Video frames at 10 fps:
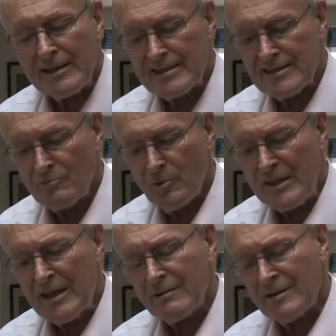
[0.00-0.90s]
And they said, well,
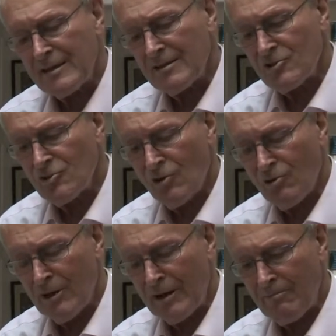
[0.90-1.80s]
we don't think that
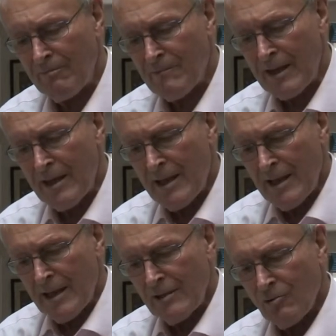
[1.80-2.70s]
your, um,
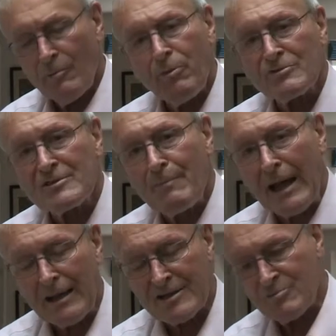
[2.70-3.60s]
your reports are
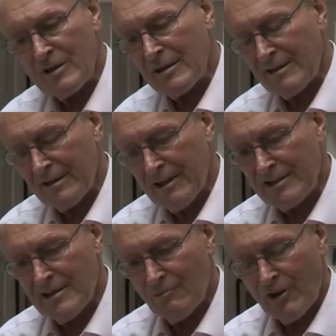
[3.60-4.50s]
balanced. We think that they're
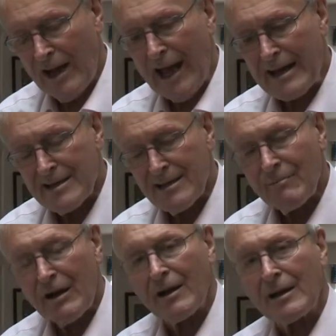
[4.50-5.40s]
somewhat
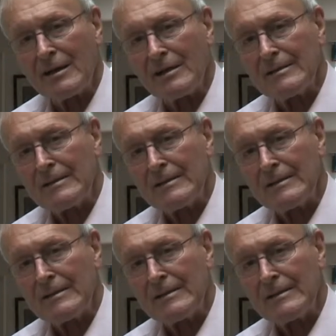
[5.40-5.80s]
anti-American.